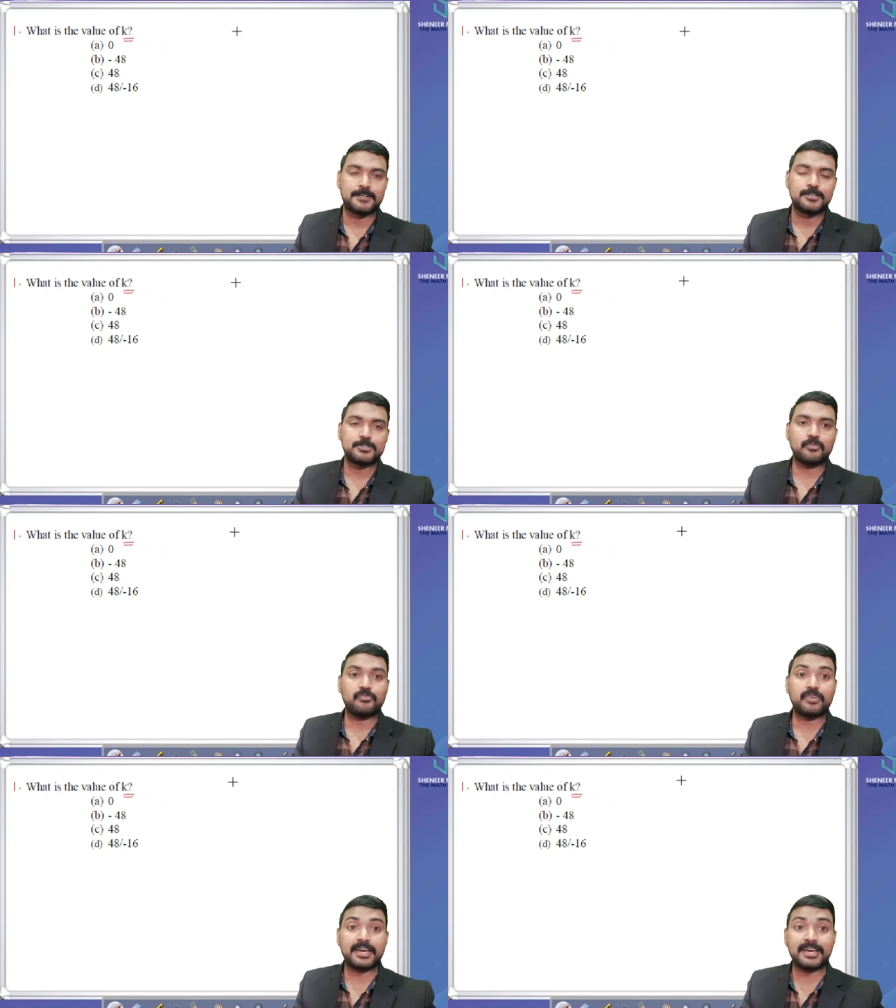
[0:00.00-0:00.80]
So,
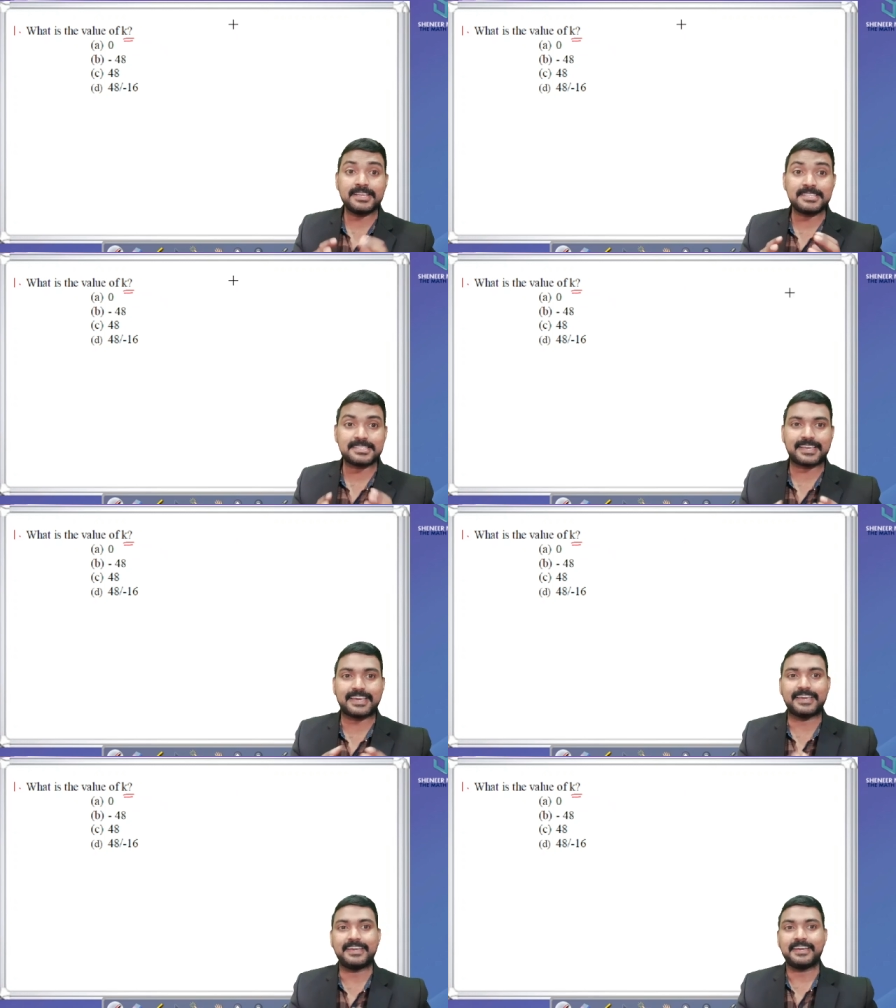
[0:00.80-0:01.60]
where is
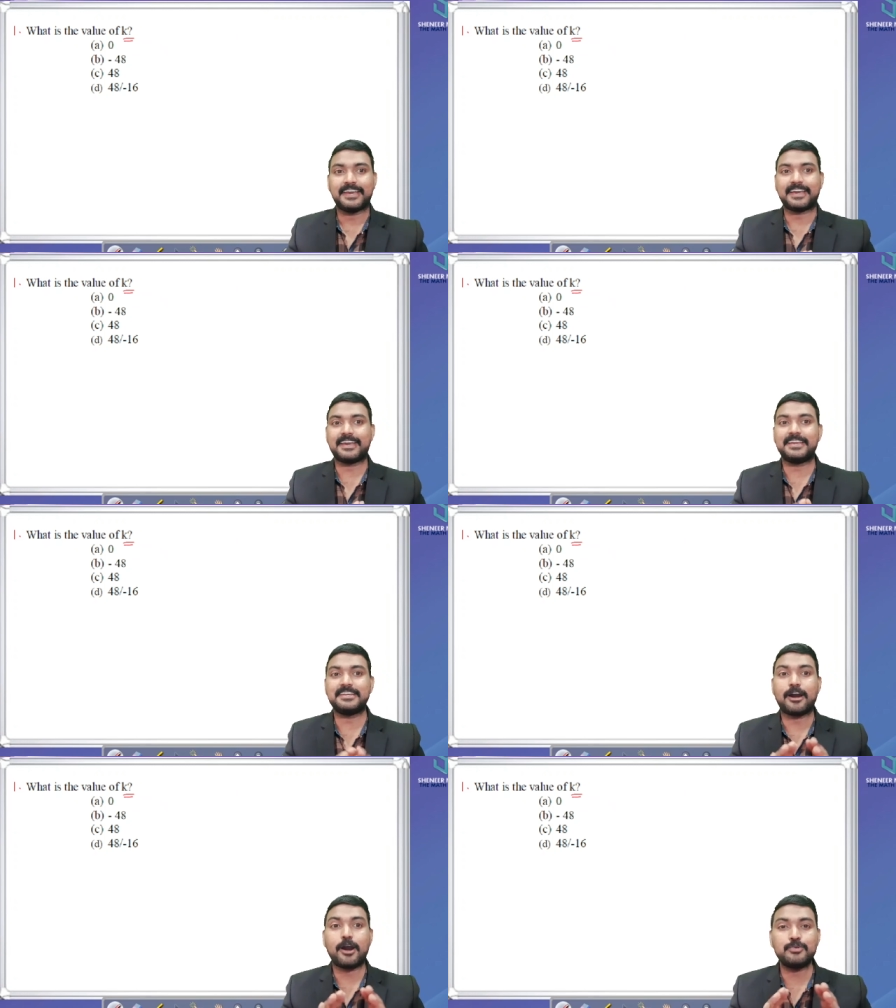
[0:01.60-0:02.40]
k and
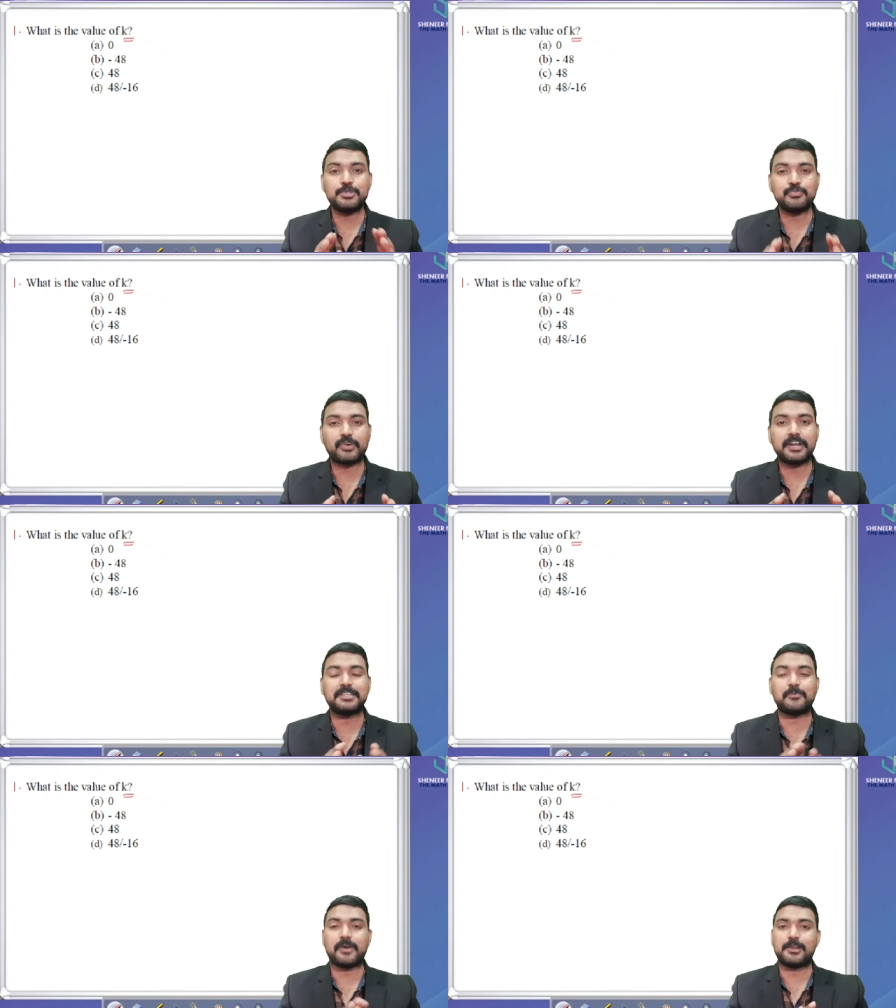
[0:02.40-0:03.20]
how to
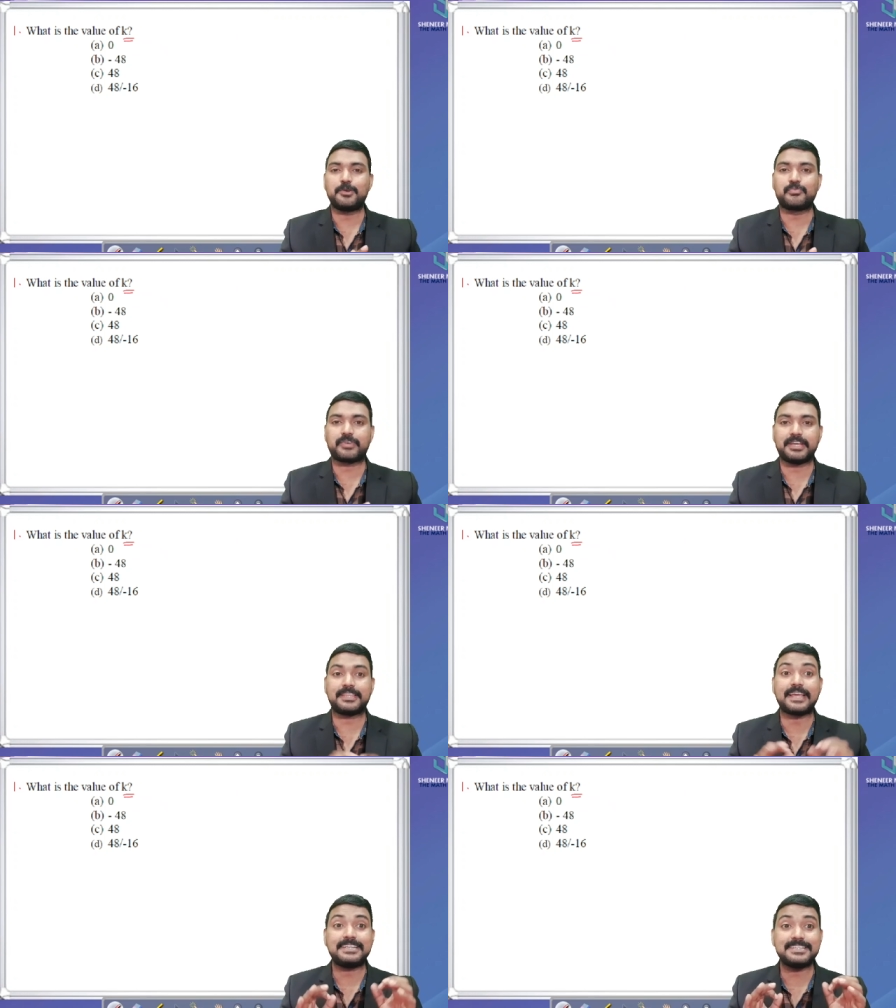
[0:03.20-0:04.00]
find the value of k?
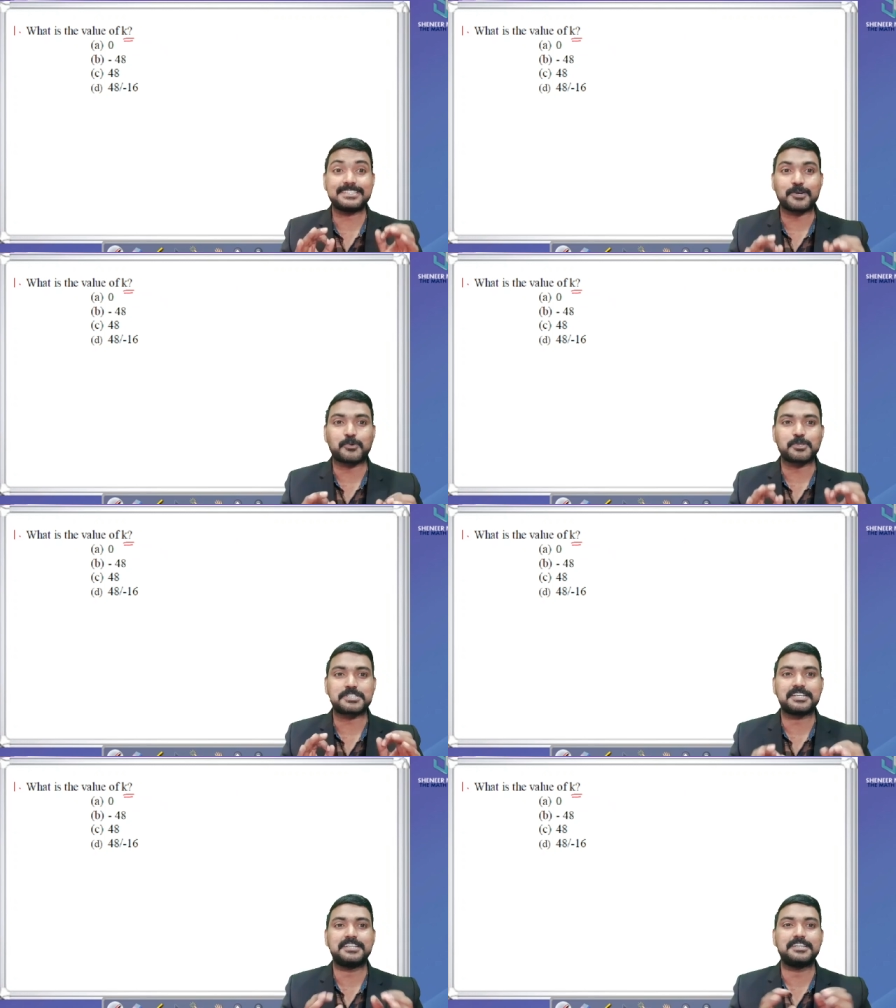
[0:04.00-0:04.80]
That is the
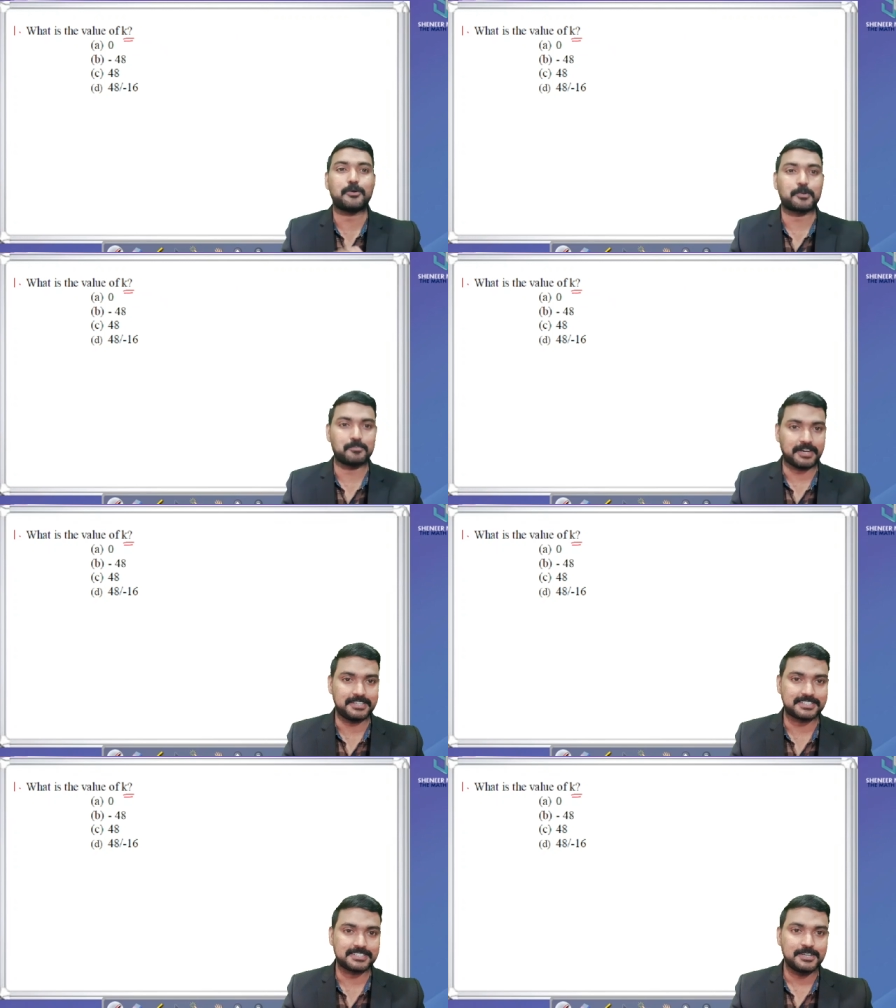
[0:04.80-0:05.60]
question in our
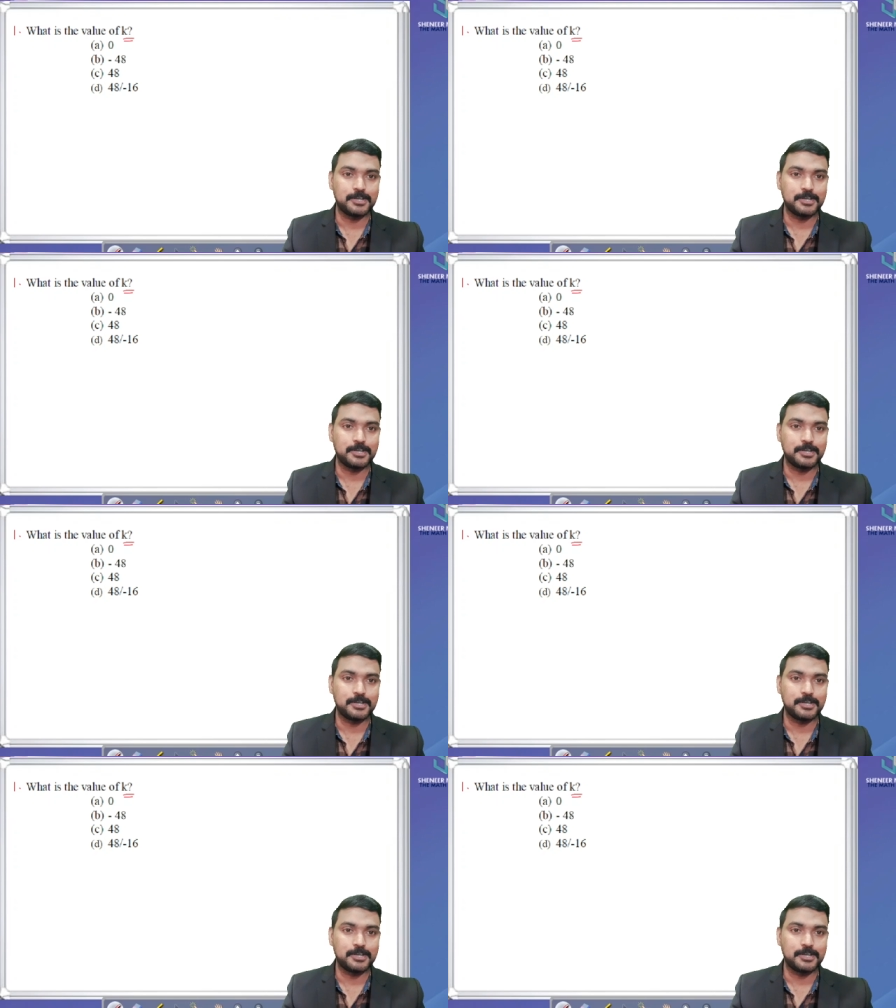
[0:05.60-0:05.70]
mind.